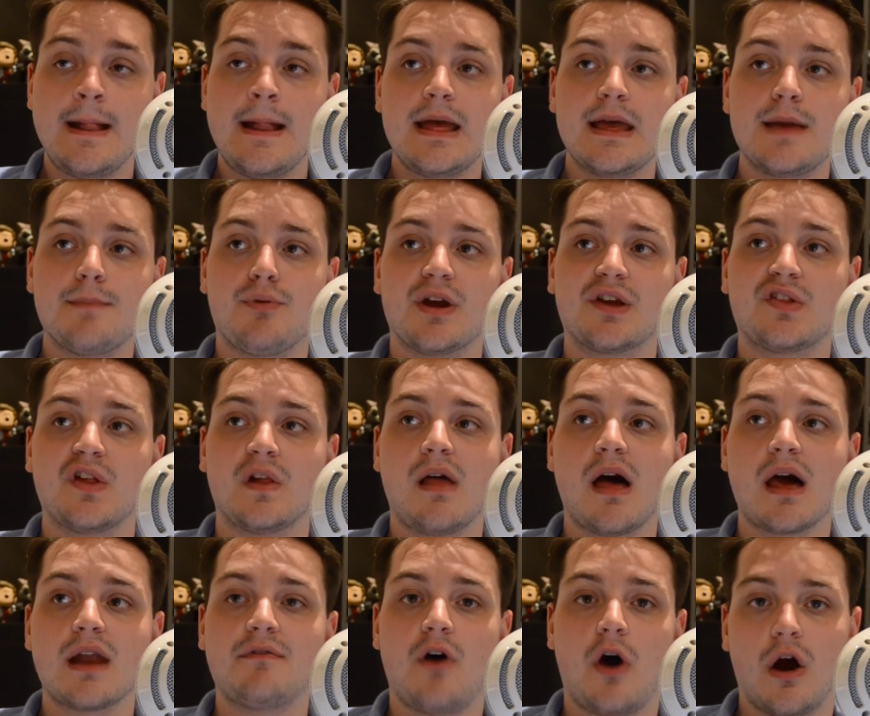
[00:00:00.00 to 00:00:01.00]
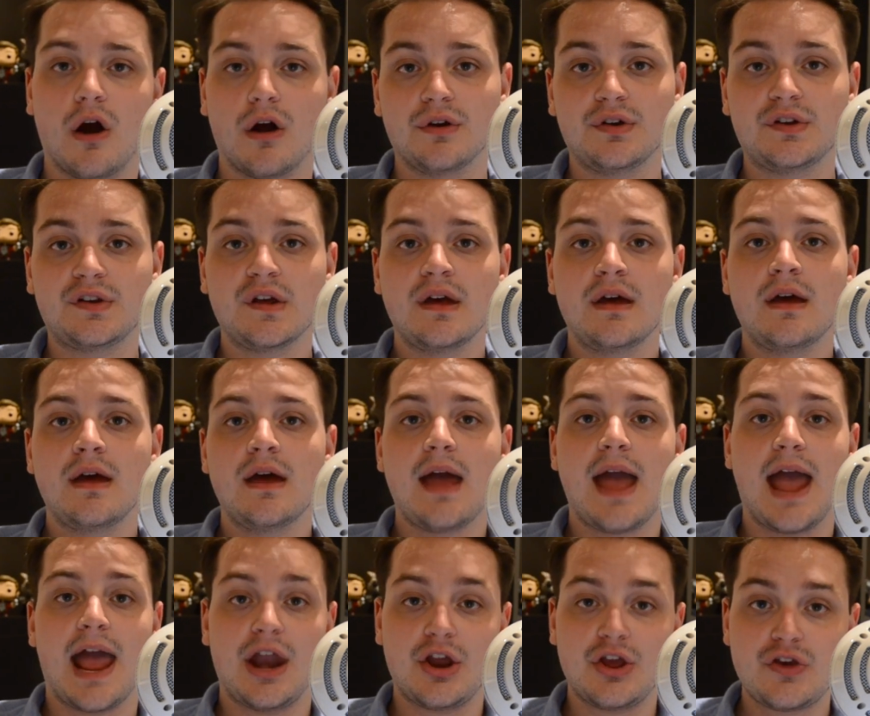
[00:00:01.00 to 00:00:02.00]
He brings a lot of heart
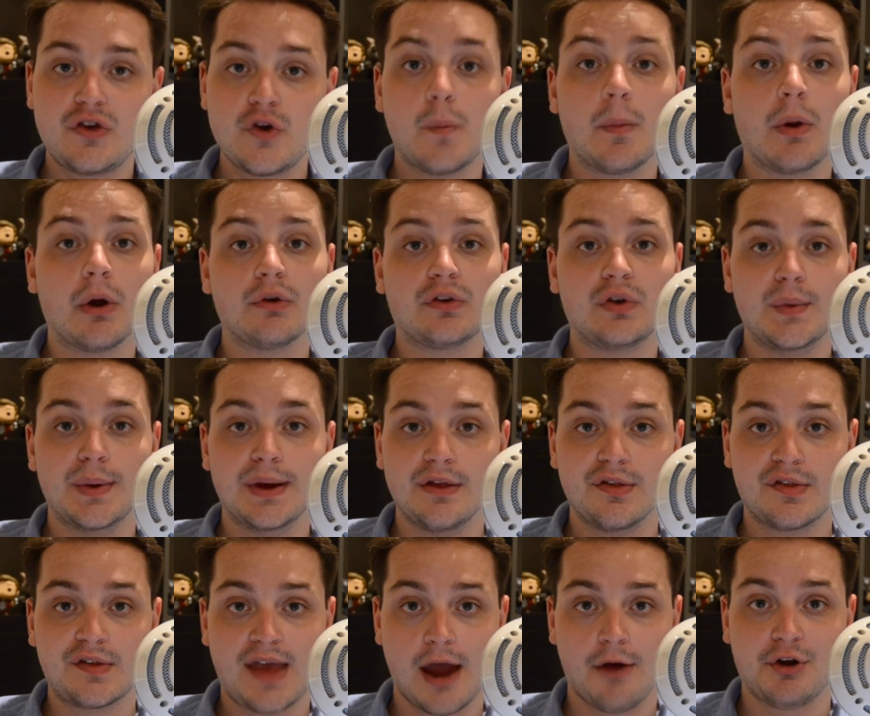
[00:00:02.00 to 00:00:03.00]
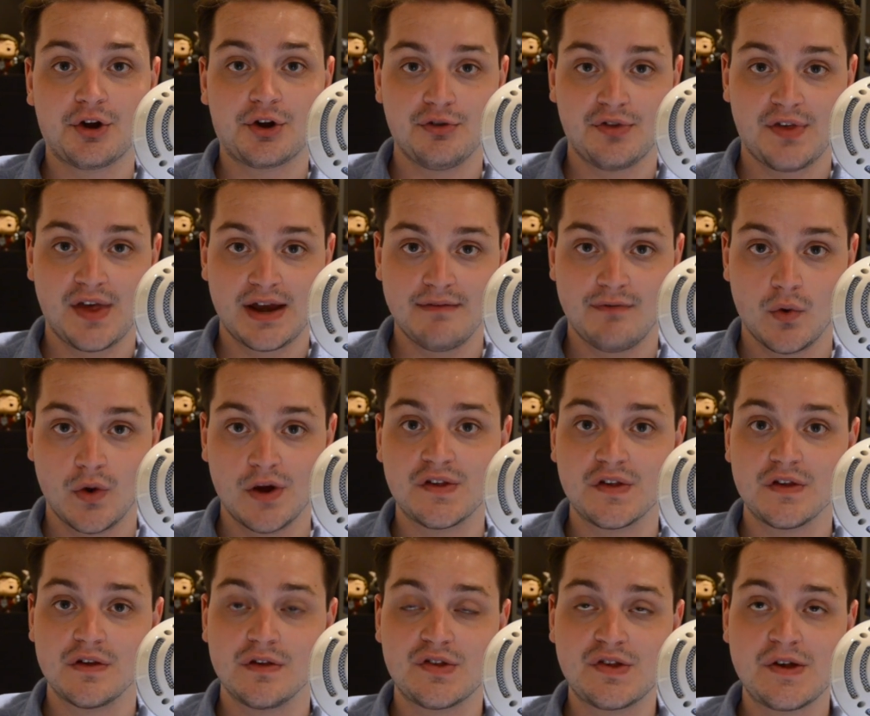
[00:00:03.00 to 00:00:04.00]
and humor to his characters that he
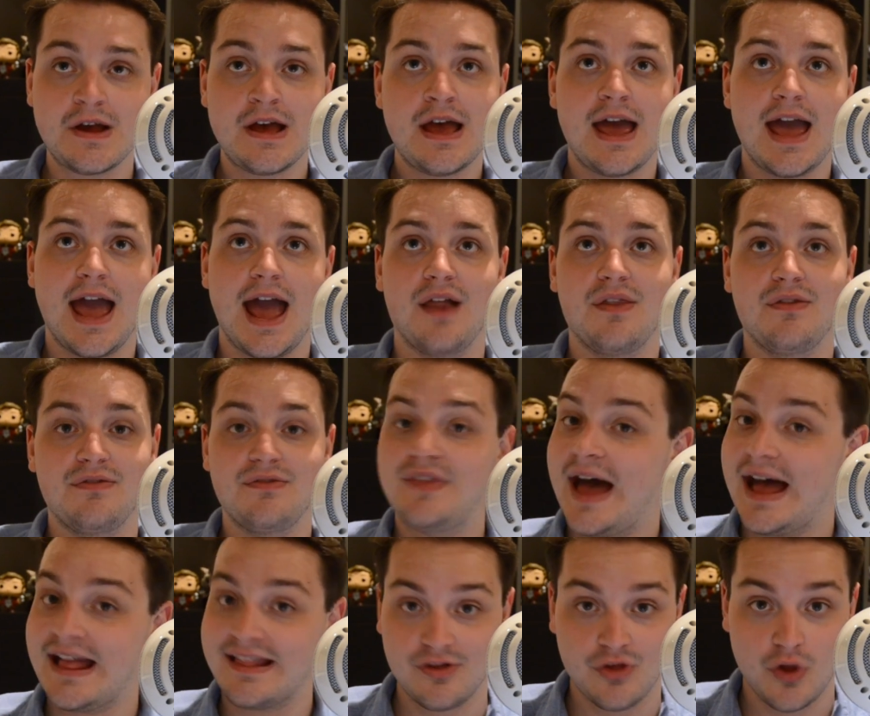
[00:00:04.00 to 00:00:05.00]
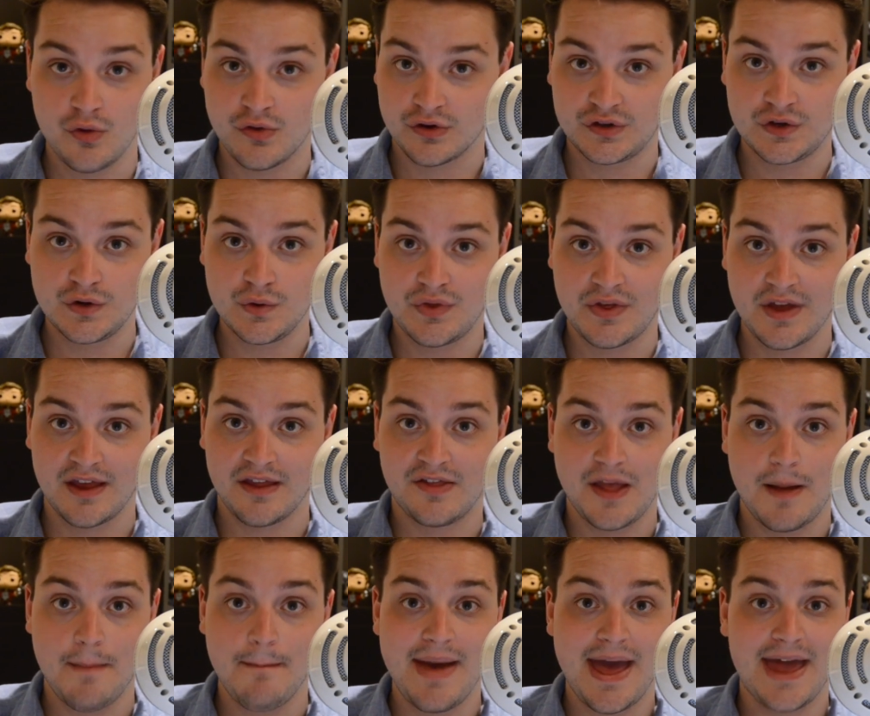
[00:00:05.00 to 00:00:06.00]
voices, and that those are two things
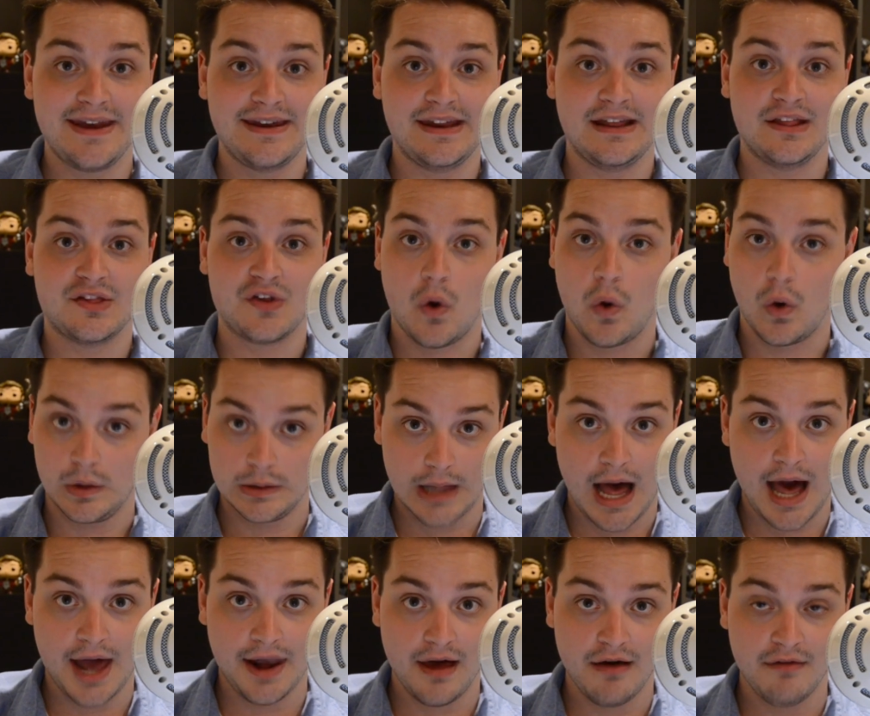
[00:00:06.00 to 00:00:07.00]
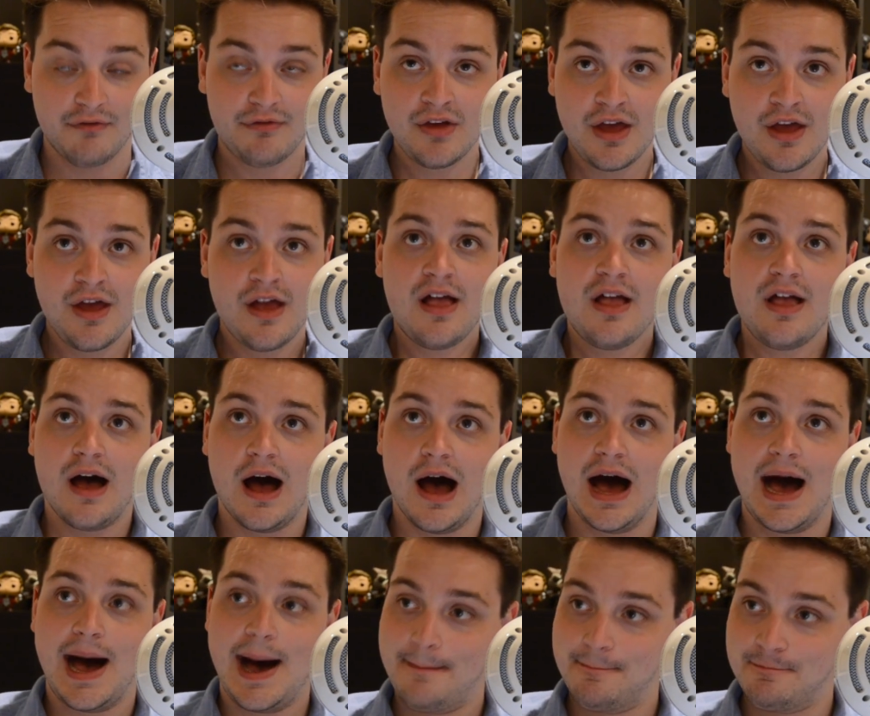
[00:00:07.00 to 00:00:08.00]
that Ben needs a whole lot of.
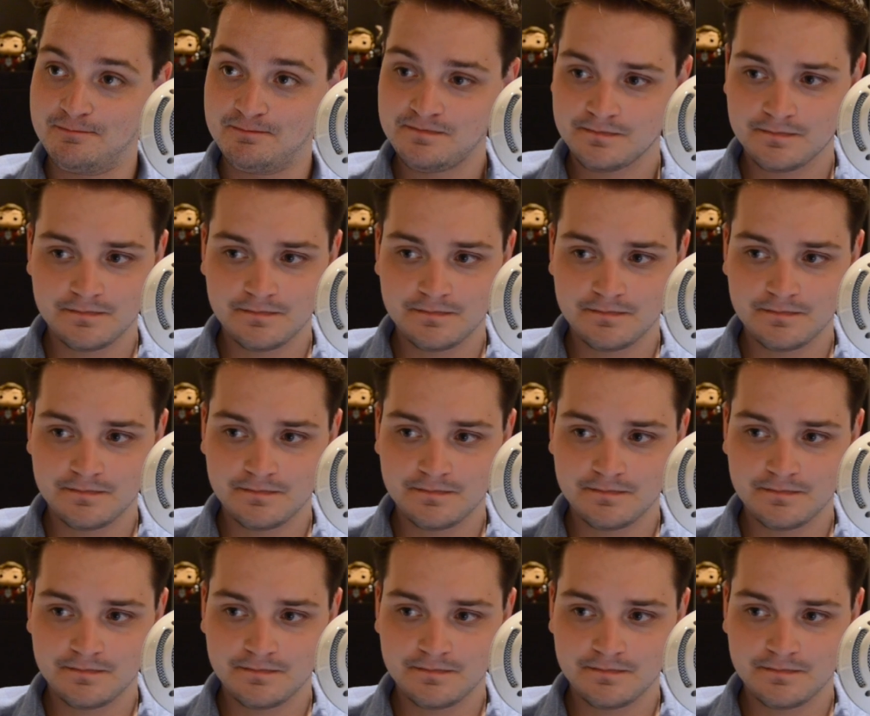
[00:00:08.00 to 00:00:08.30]
Um,